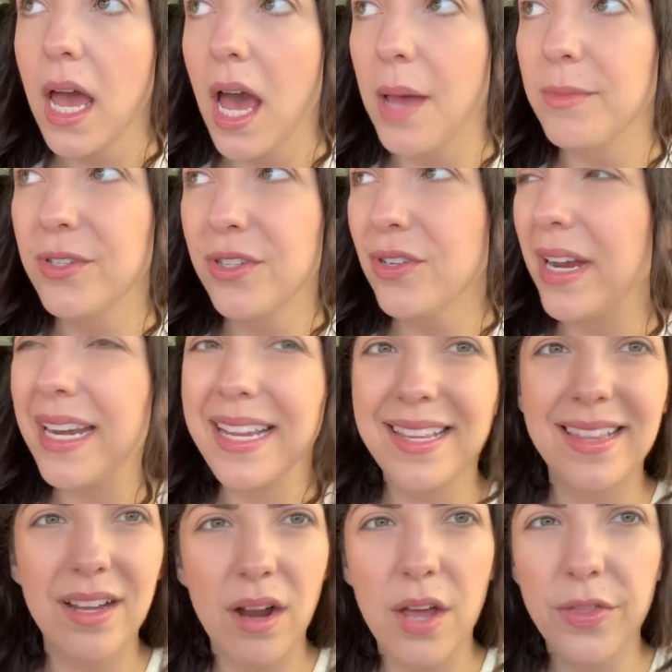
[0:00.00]
I'm just trying to
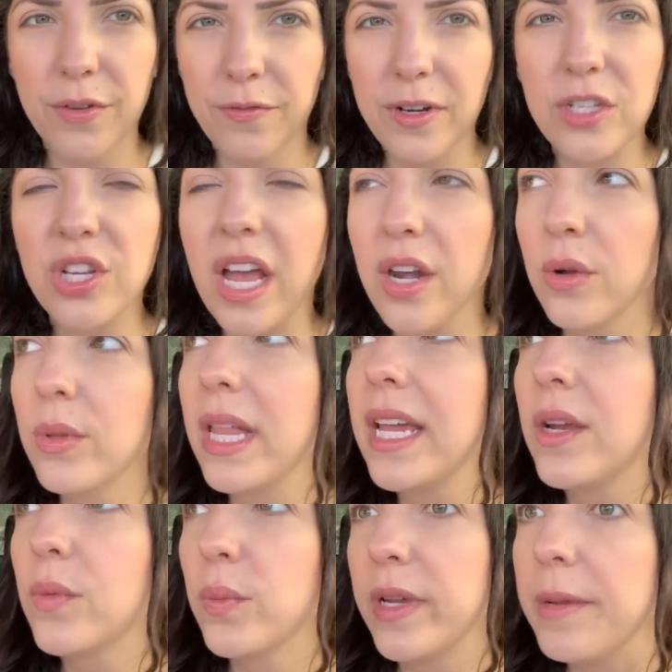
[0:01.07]
clear out the fridge. I don't
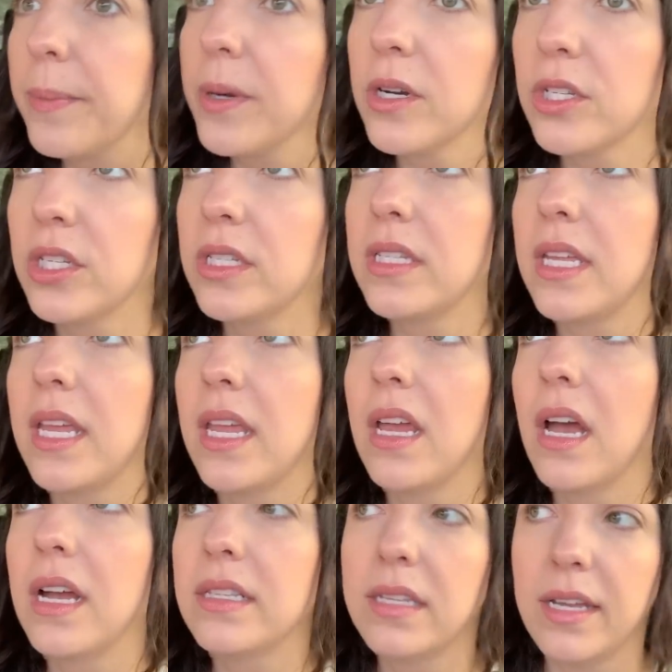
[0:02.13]
like
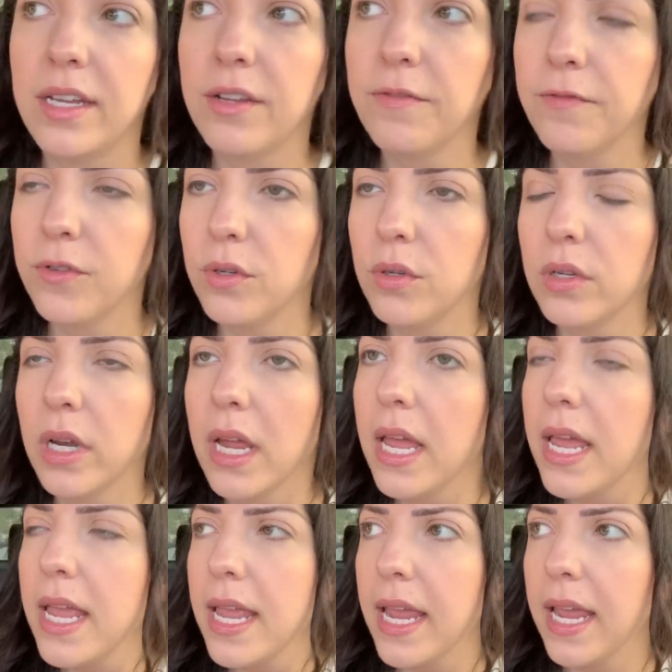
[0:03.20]
repurchasing a ton of food
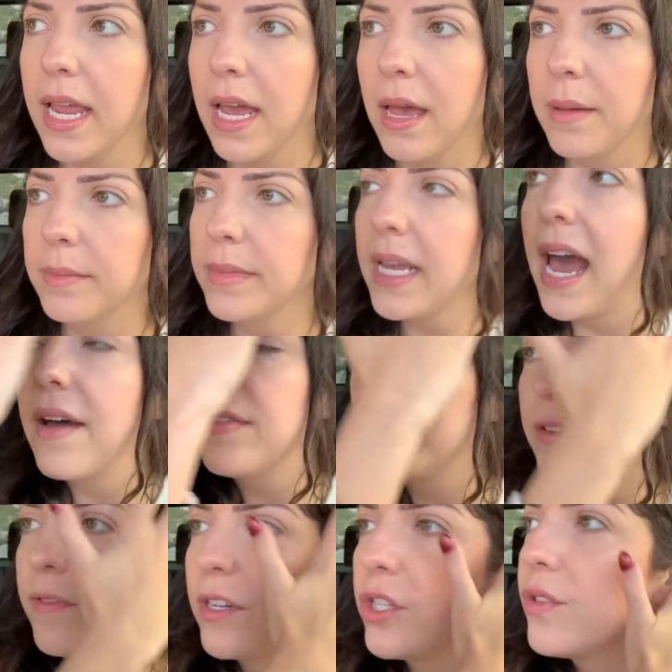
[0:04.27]
um, to have in
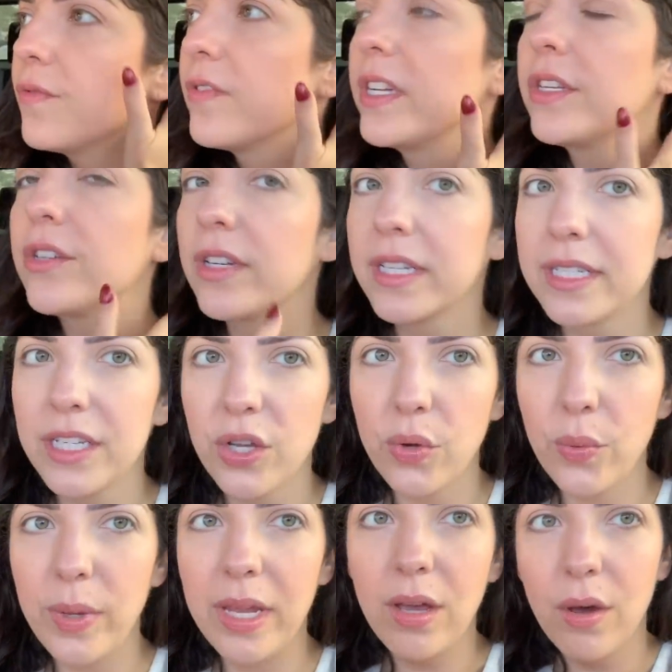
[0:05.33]
the fridge and freezer
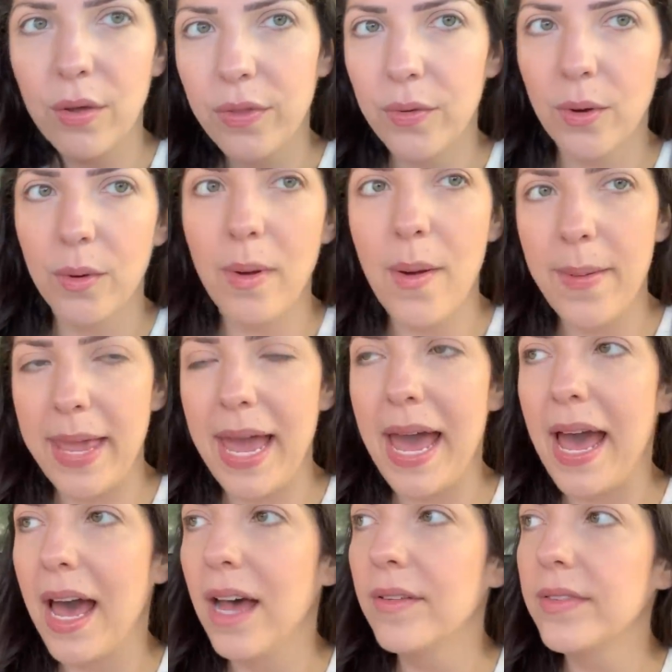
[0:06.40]
until we go through what we
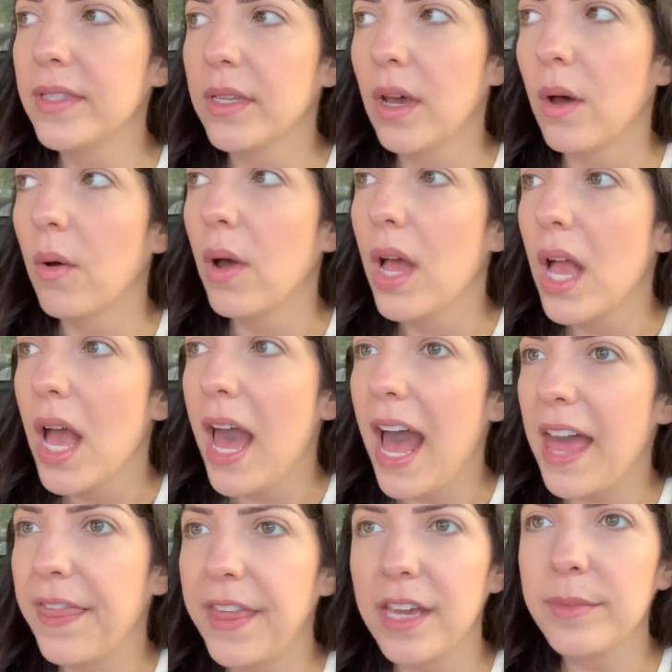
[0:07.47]
have. So
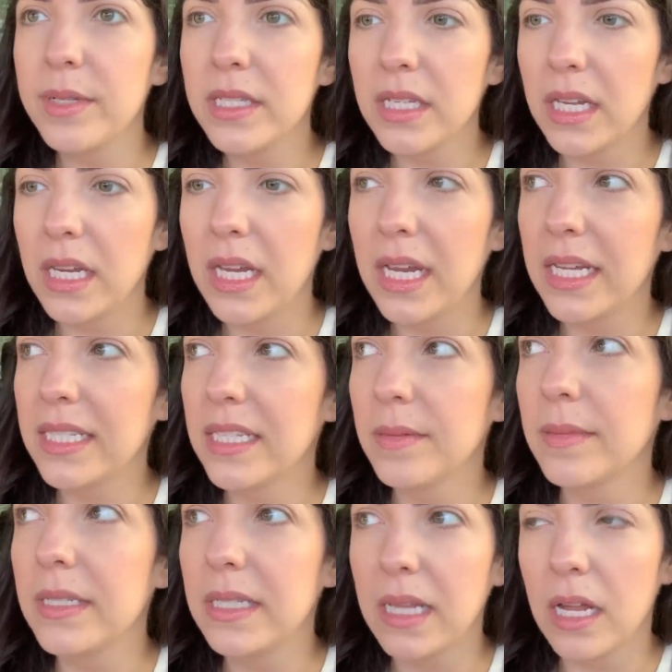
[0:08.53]
I think I'm just going to get some
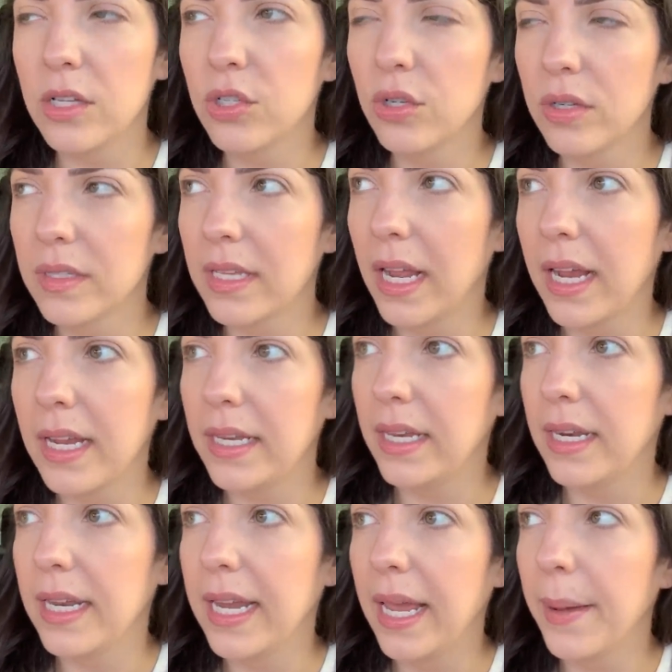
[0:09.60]
essentials. Like I need
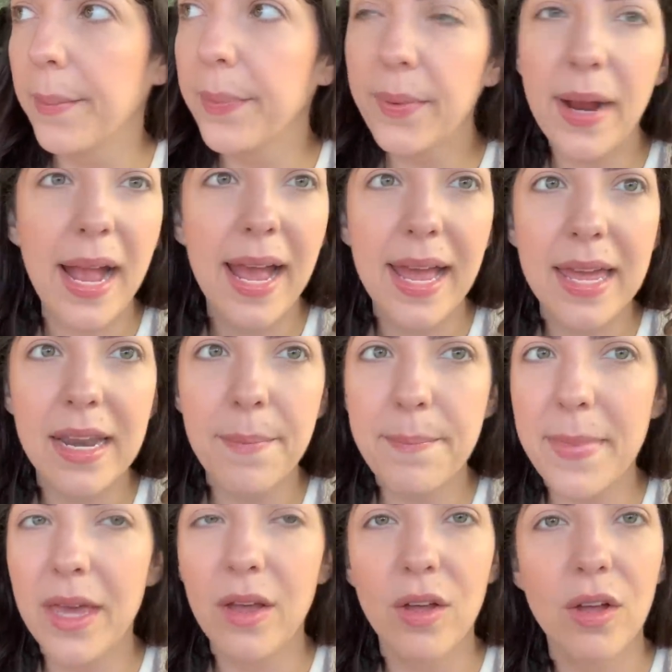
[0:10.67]
to get bread,
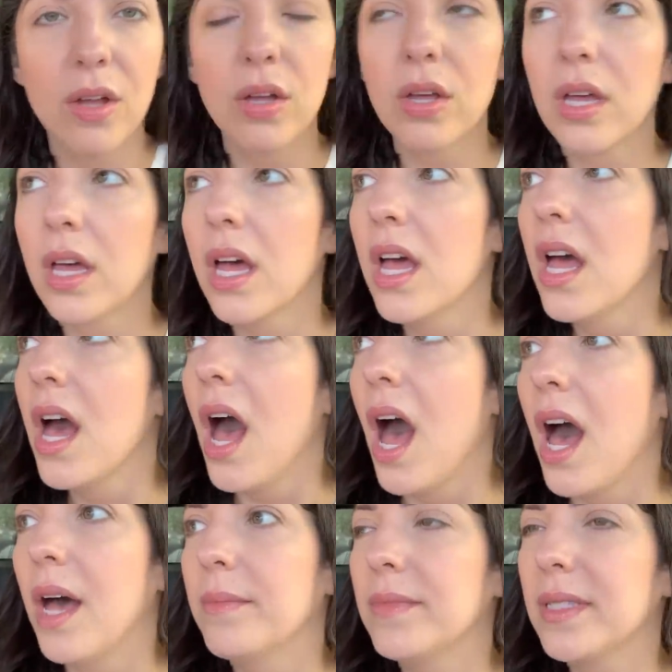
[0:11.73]
milk,
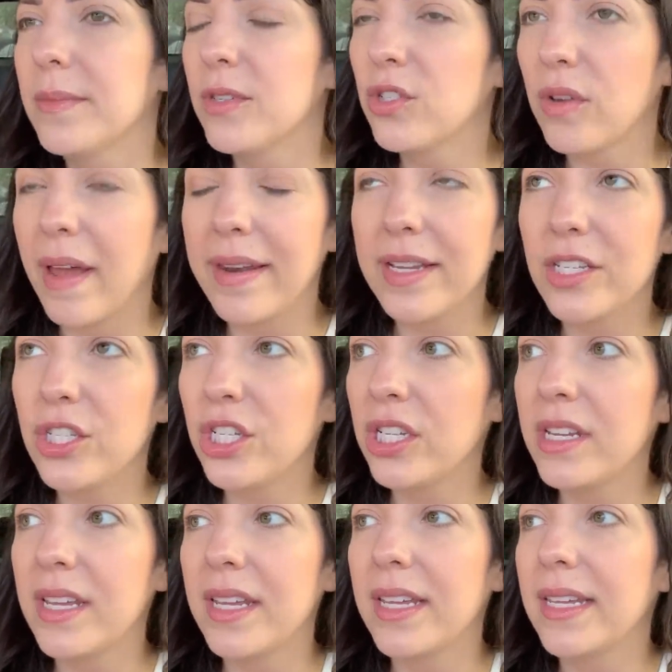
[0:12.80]
um, some shredded
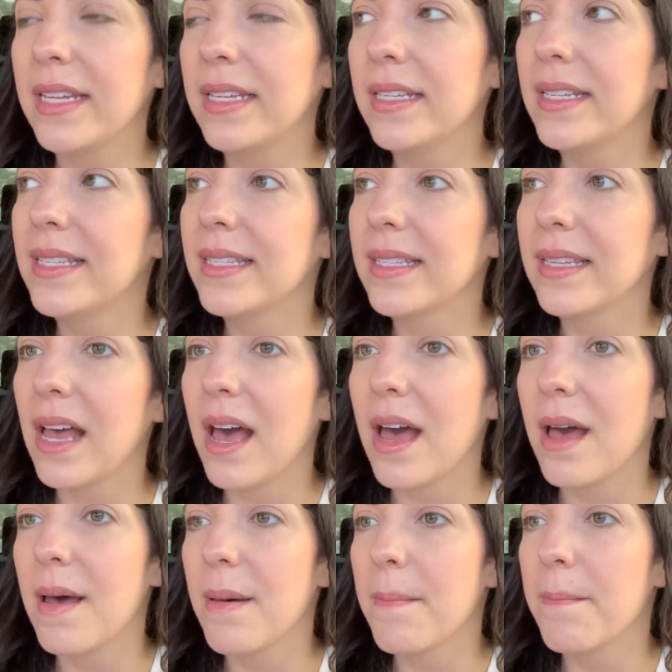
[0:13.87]
cheese,
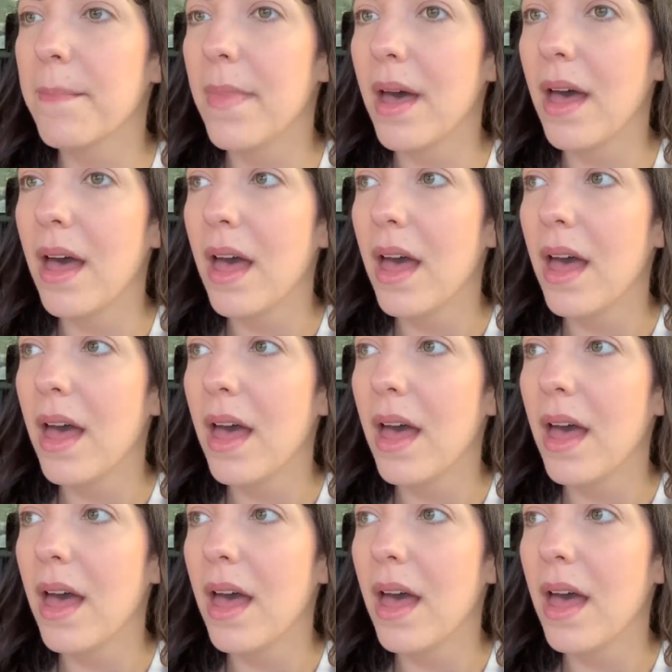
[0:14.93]
some,